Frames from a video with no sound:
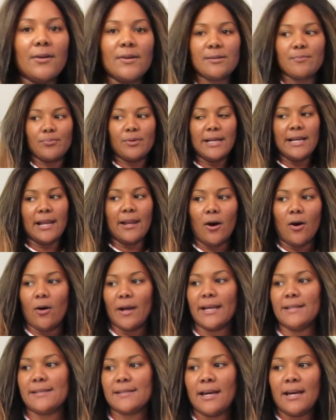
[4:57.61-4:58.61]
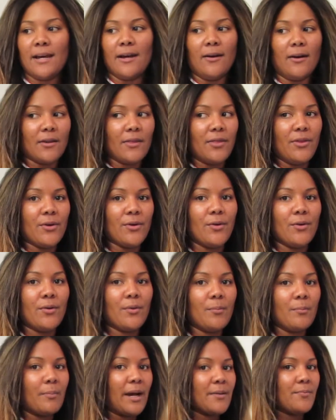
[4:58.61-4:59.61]
before I cut it and
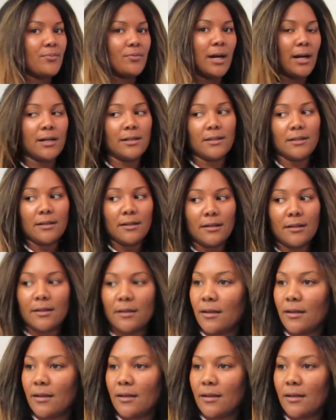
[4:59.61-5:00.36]
put the